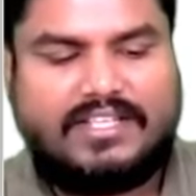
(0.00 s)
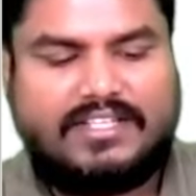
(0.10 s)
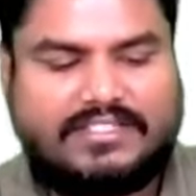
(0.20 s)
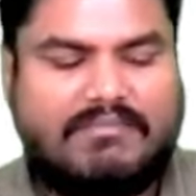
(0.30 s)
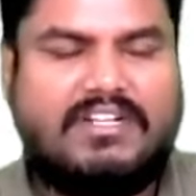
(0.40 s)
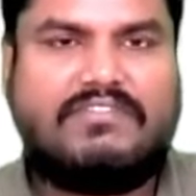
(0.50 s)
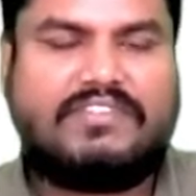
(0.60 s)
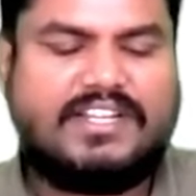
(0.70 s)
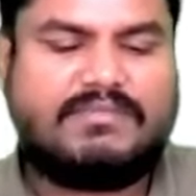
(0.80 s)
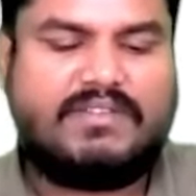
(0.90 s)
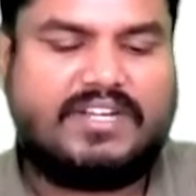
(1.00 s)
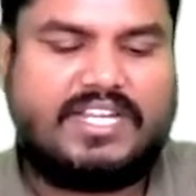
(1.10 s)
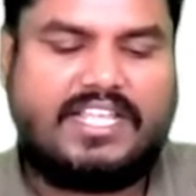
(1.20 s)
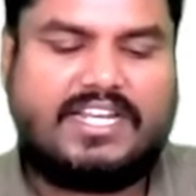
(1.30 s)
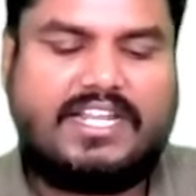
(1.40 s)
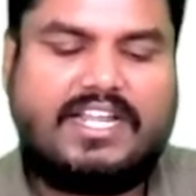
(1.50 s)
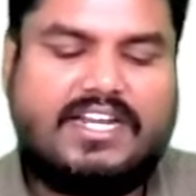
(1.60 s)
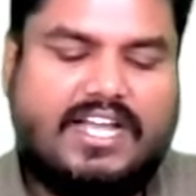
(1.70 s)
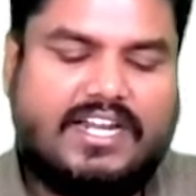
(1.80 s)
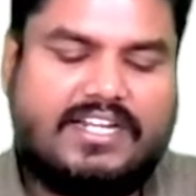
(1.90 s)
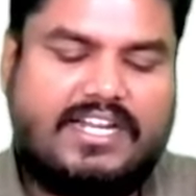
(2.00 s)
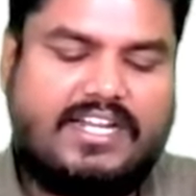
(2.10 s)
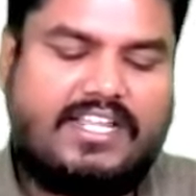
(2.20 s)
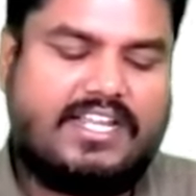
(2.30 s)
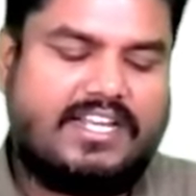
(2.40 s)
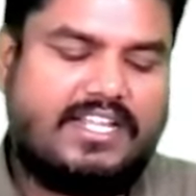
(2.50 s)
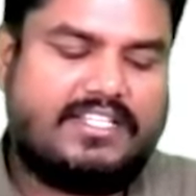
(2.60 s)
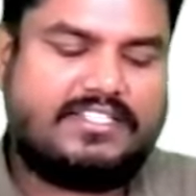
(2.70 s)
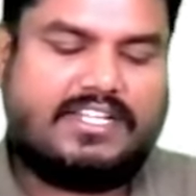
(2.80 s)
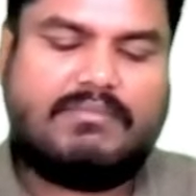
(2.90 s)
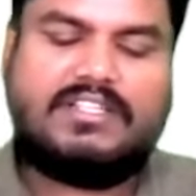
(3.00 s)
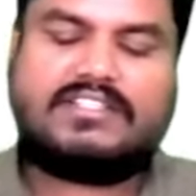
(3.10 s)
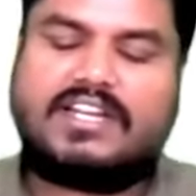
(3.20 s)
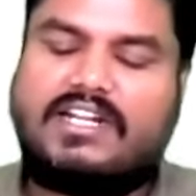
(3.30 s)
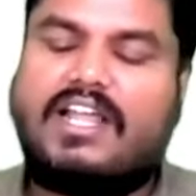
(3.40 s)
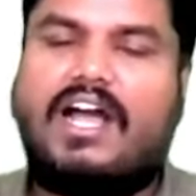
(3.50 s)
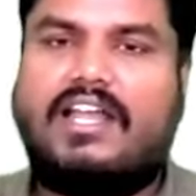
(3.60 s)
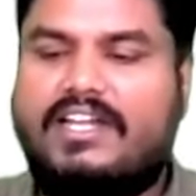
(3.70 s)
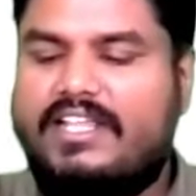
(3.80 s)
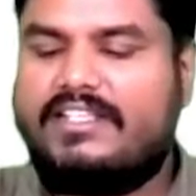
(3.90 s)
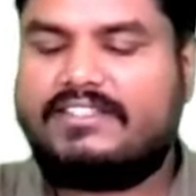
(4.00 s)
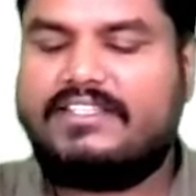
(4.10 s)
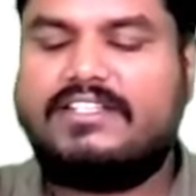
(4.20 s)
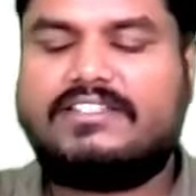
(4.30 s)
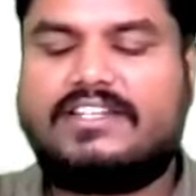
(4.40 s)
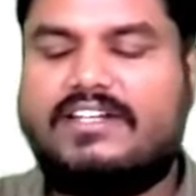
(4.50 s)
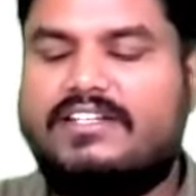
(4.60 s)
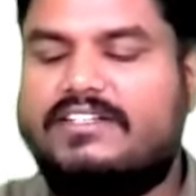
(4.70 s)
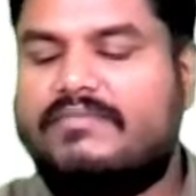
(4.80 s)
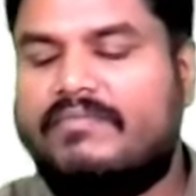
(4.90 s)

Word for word: Some difference between DNA and RNA. DNA is double-stranded, RNA is single-stranded.